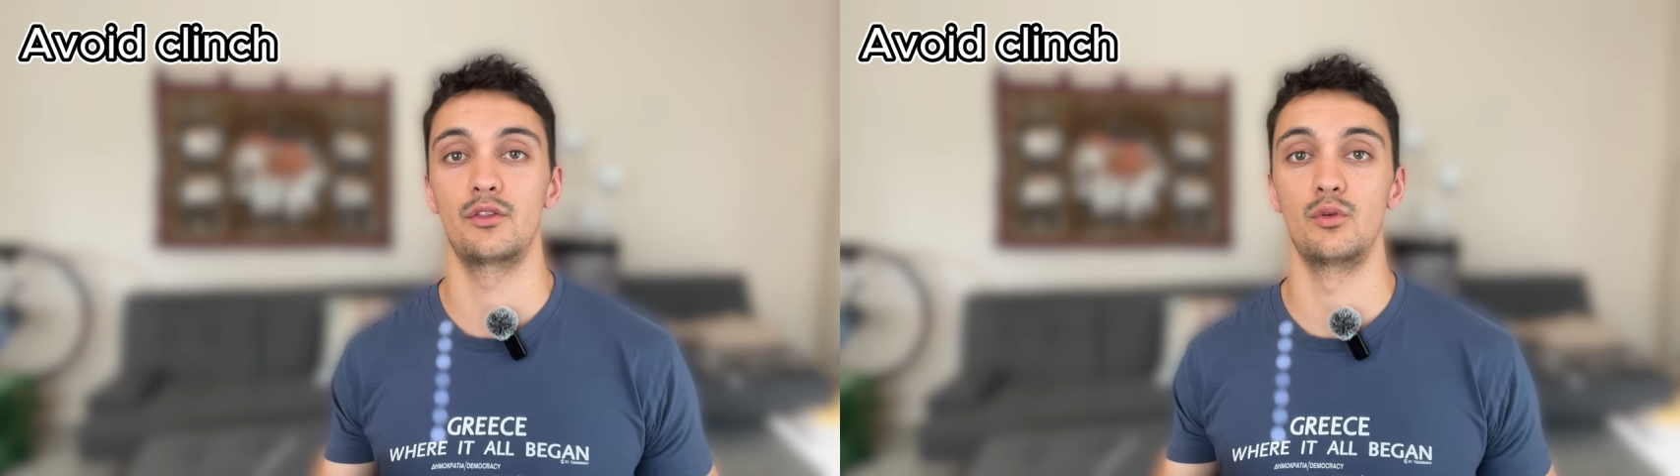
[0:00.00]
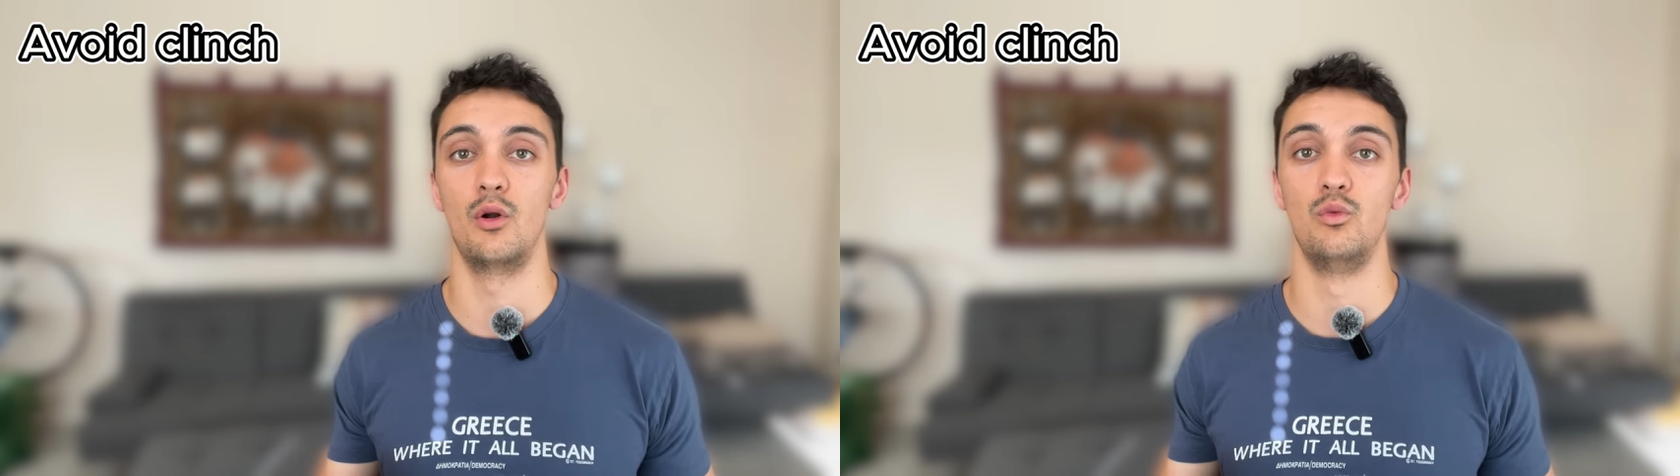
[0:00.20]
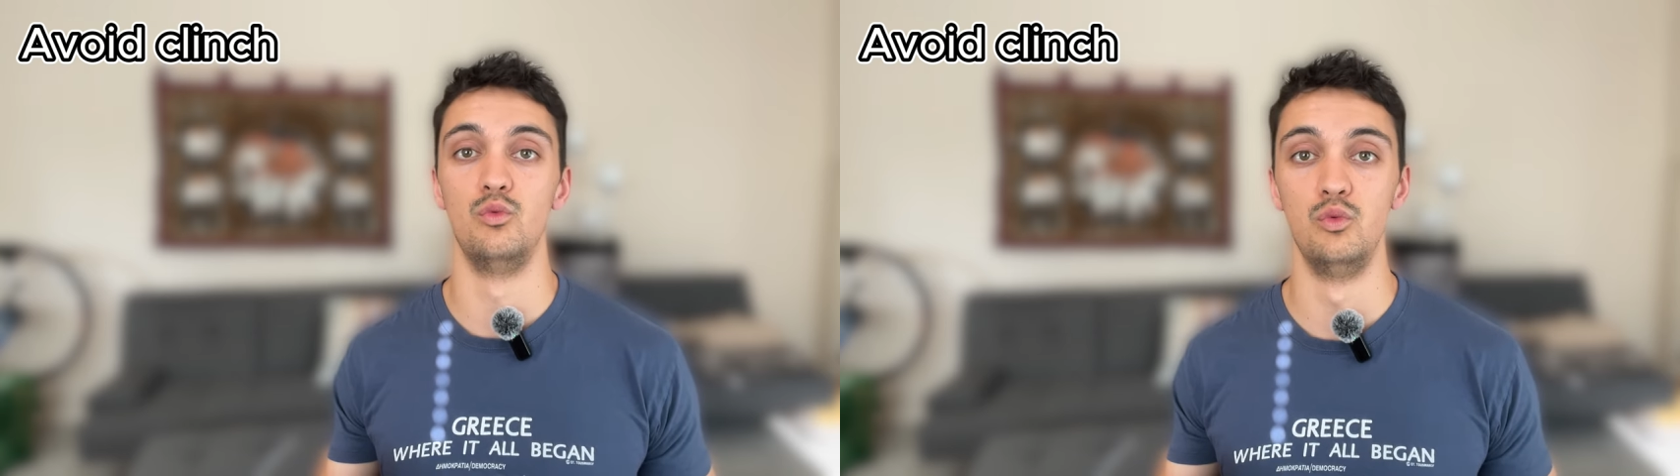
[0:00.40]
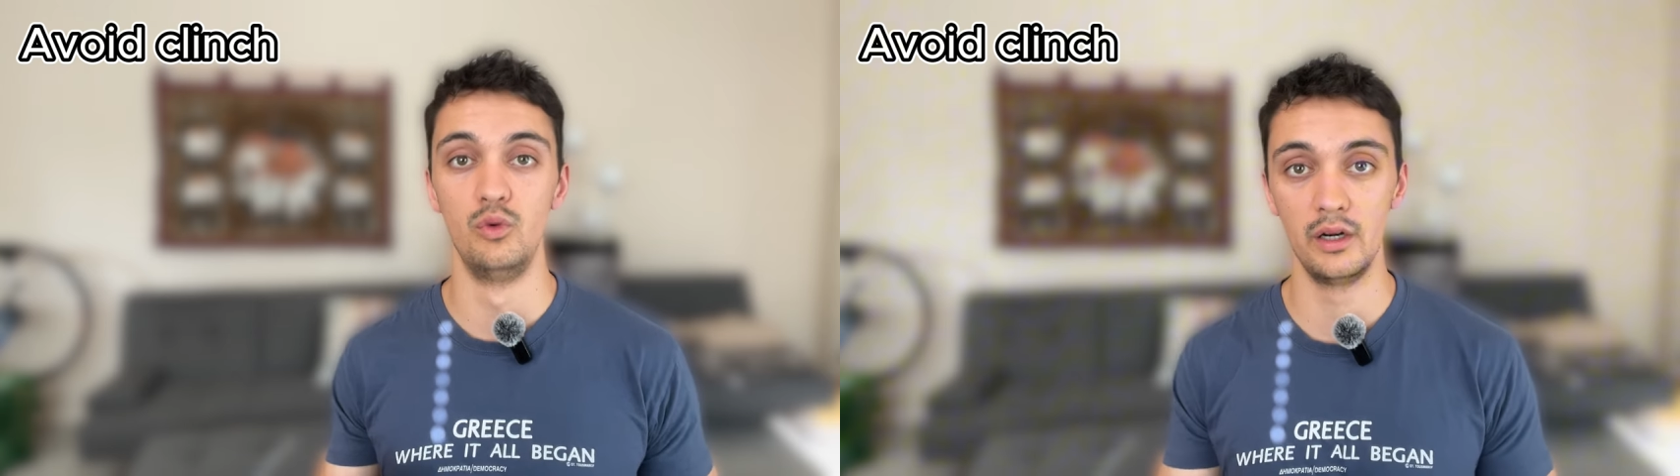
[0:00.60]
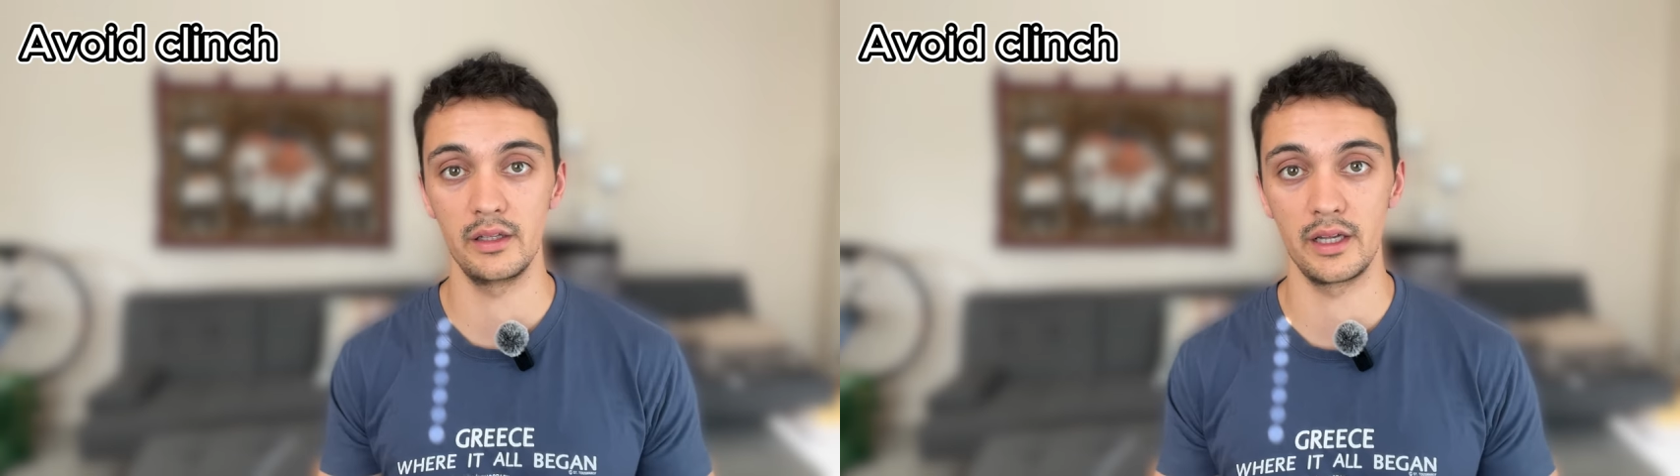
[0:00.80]
throw
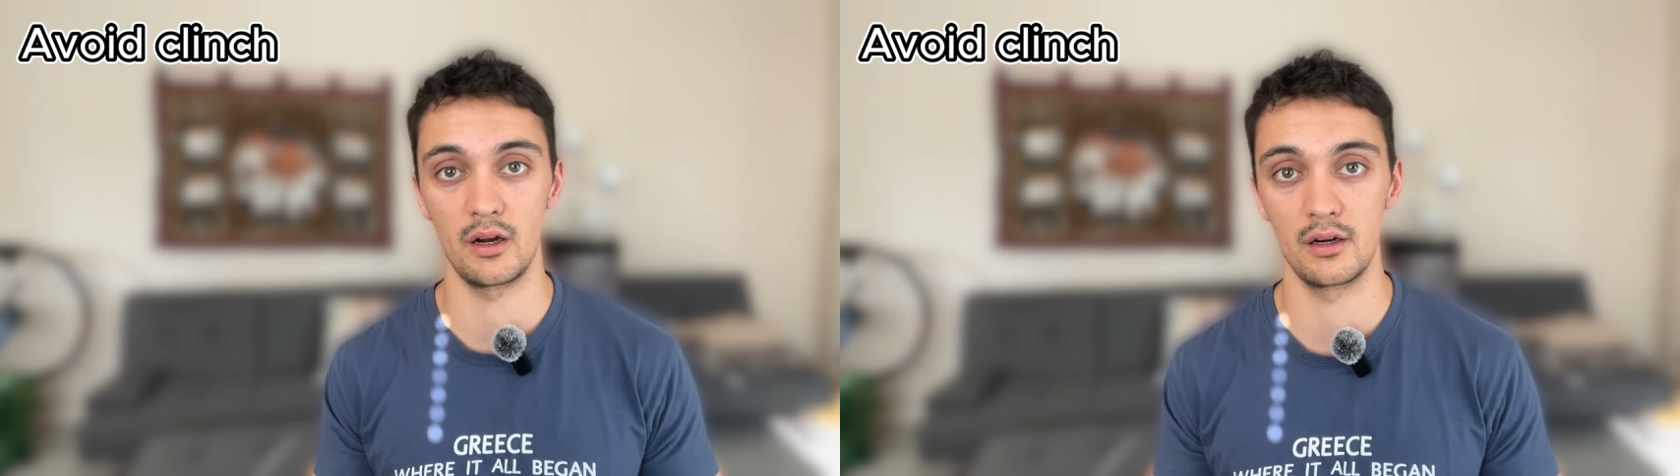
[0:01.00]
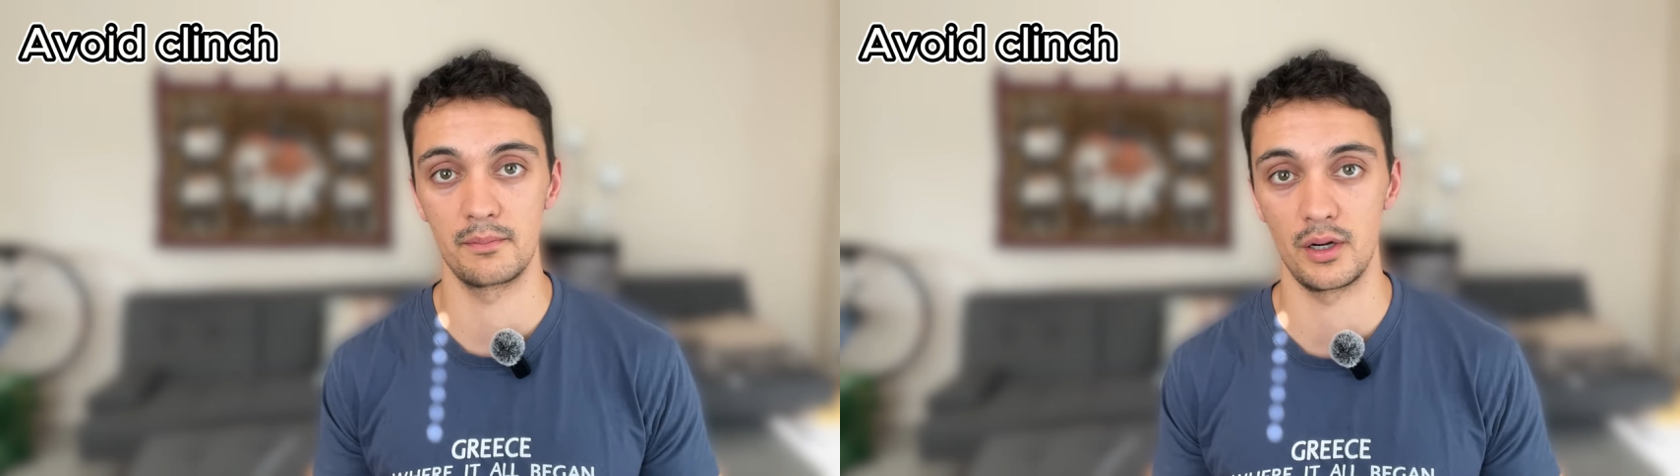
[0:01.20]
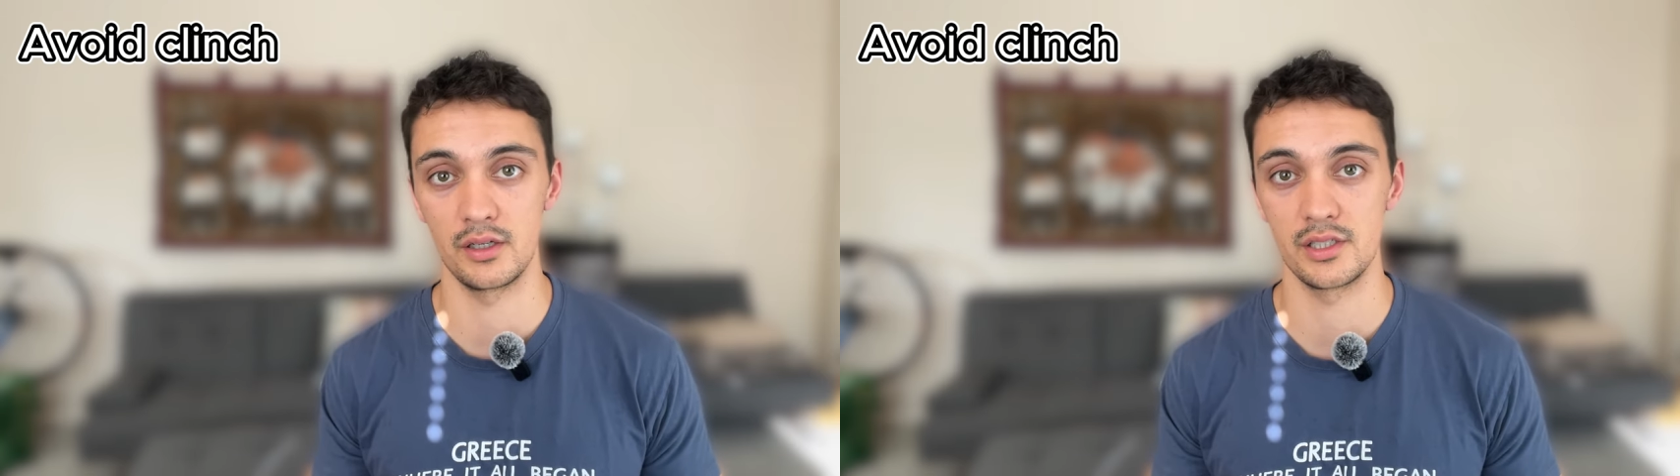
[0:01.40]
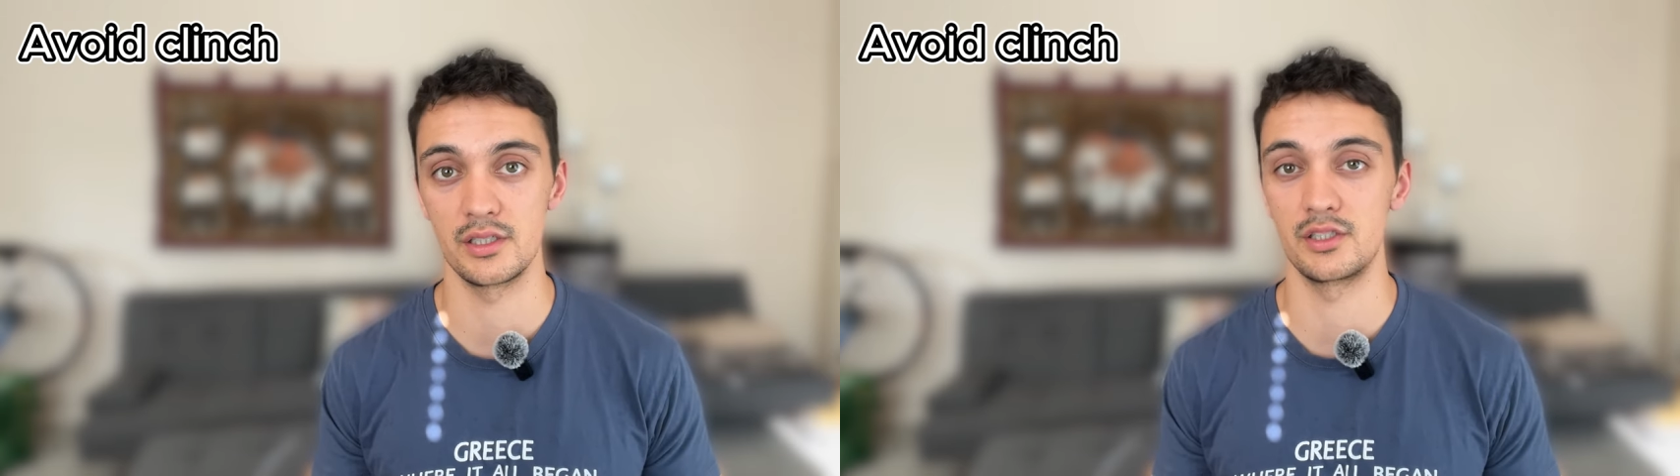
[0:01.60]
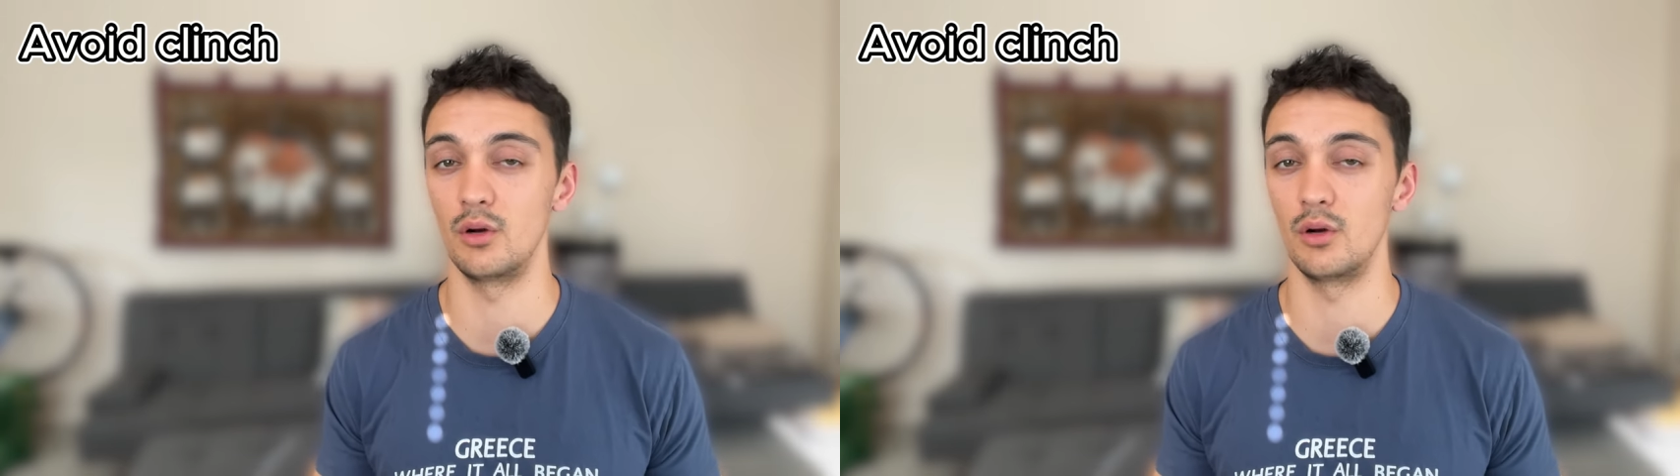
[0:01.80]
really hard punches,